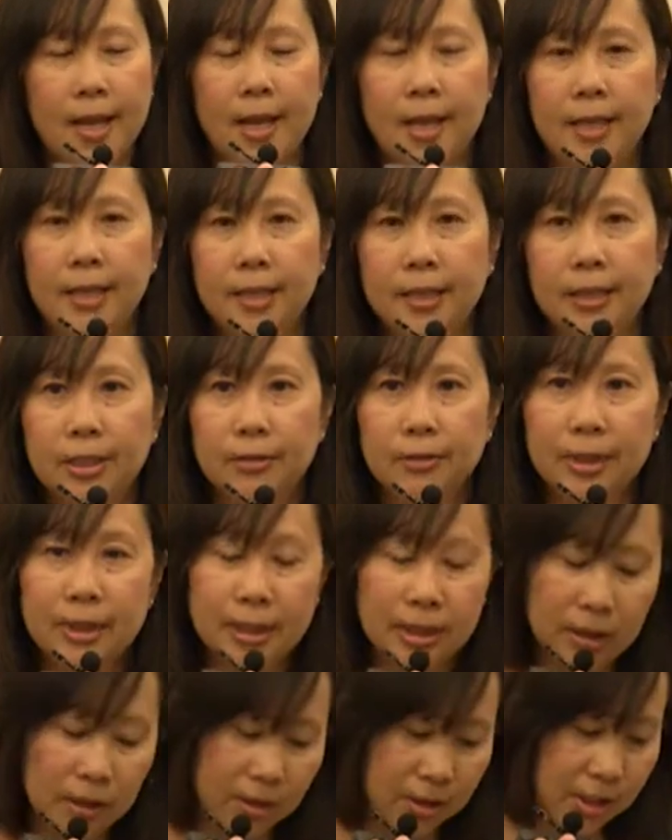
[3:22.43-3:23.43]
And he
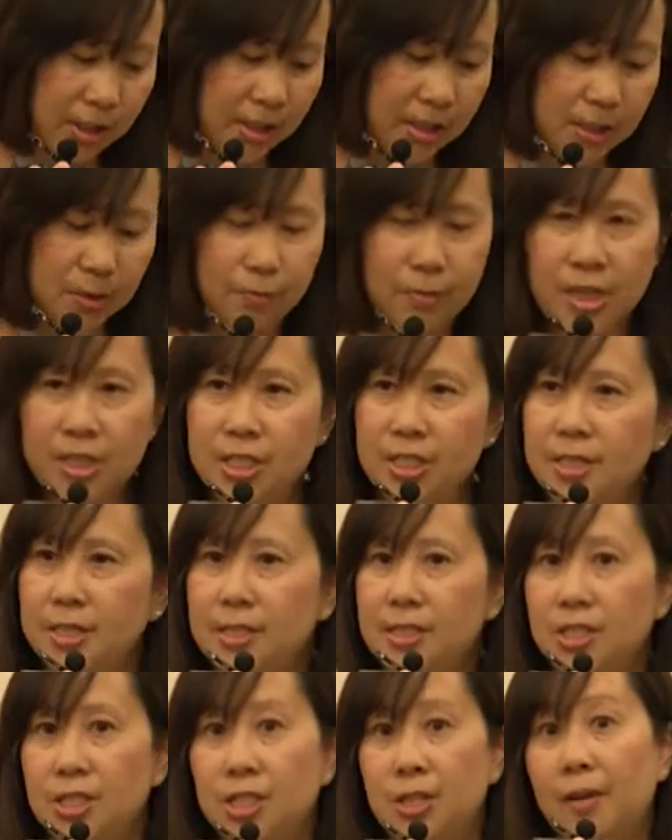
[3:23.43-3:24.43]
literally looked at his watch and
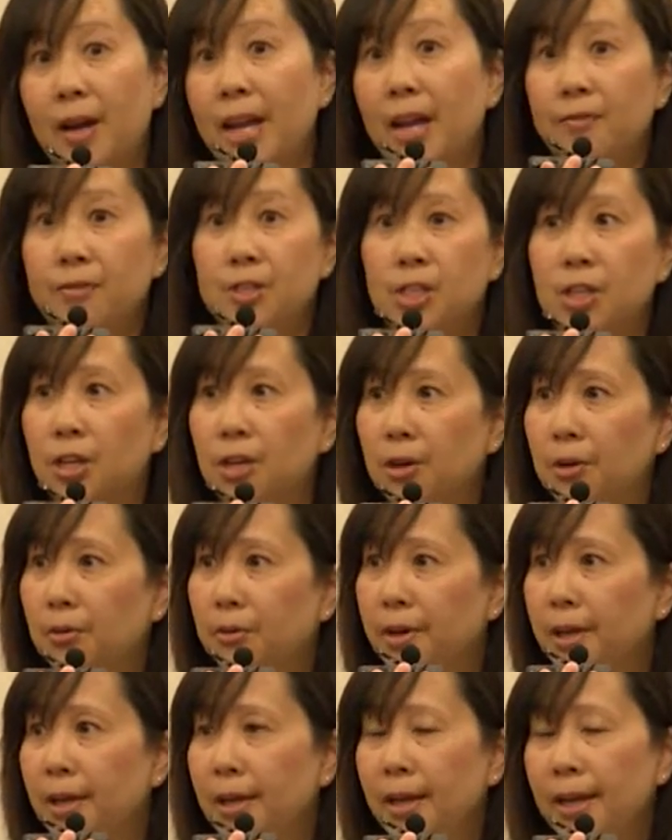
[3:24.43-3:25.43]
he said, I have to
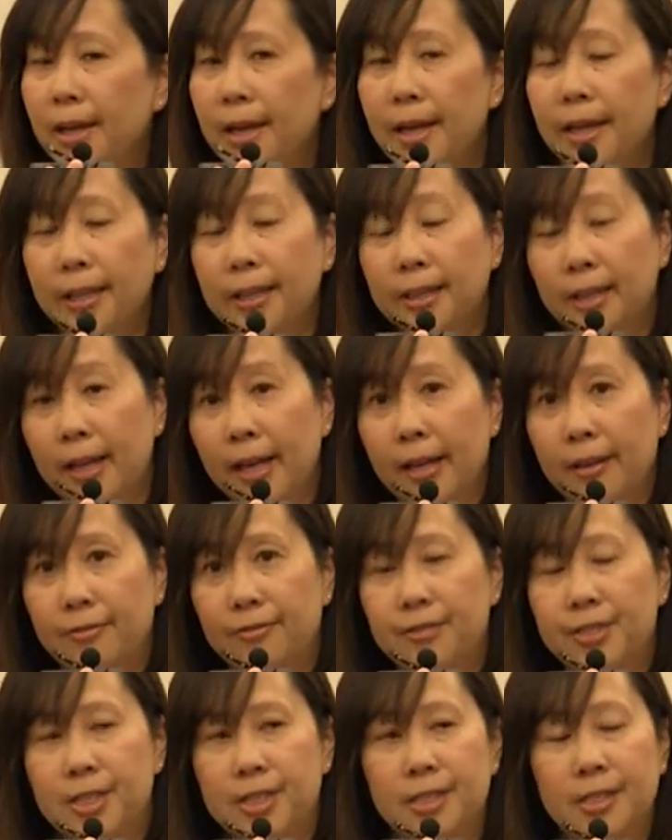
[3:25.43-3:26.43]
go. And he
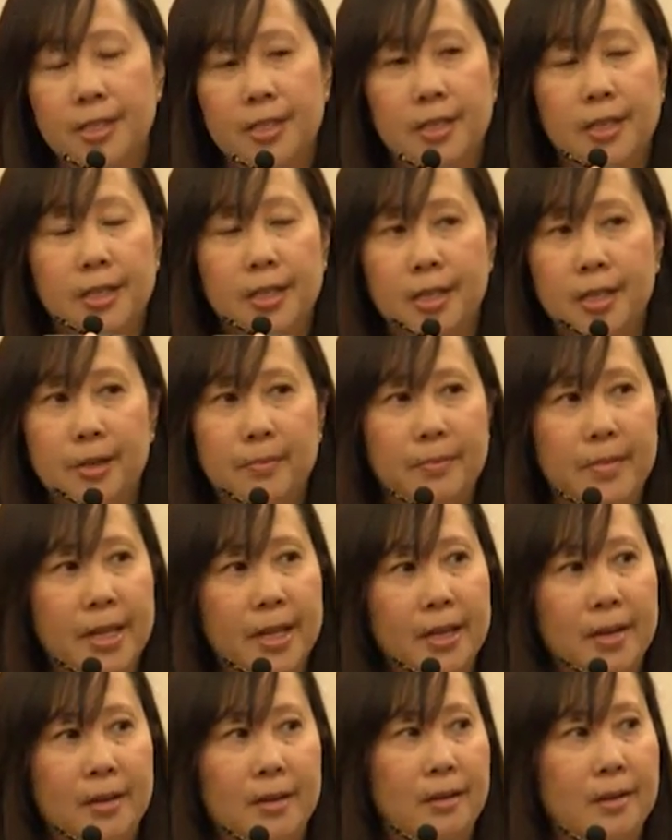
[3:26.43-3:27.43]
left.
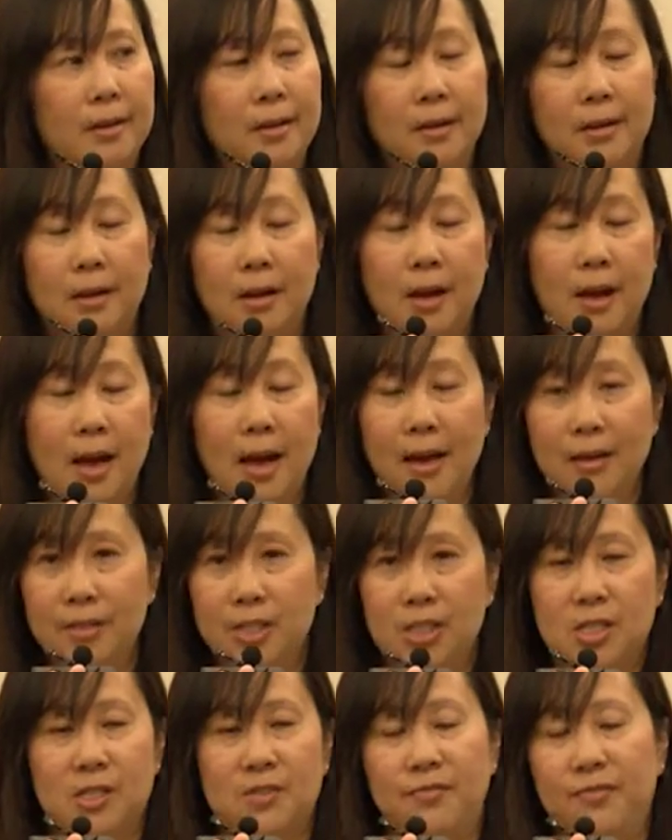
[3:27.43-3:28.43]
And I
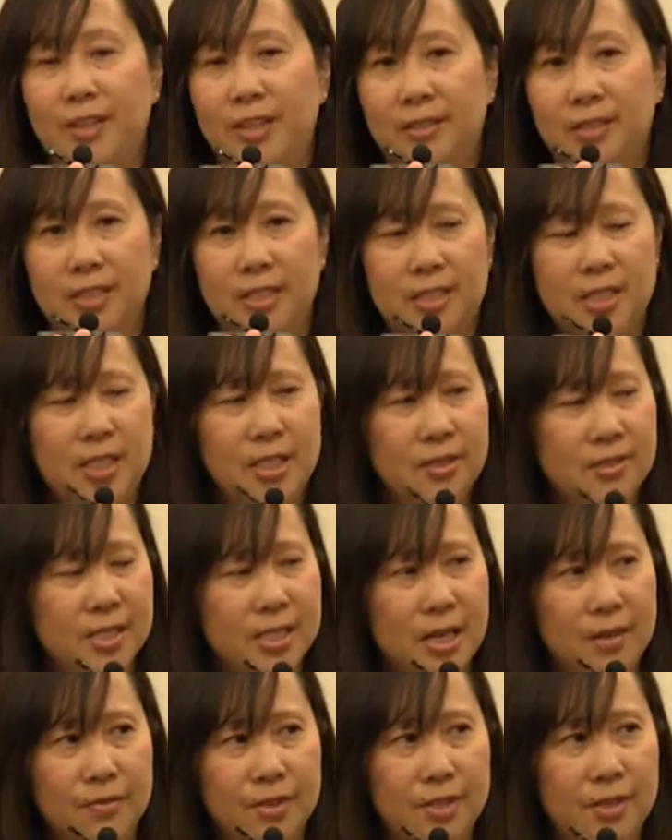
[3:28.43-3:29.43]
just fell to
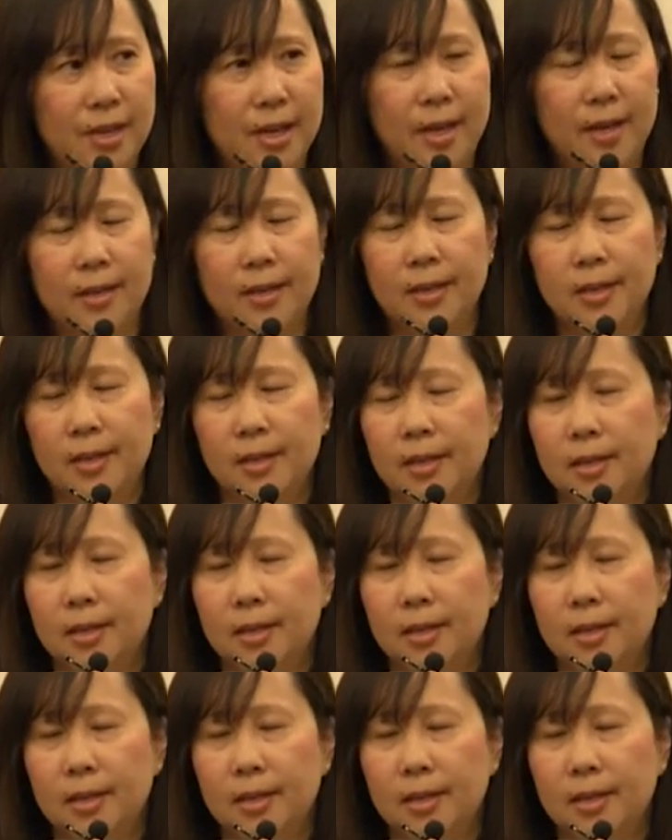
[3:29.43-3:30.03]
tears after that.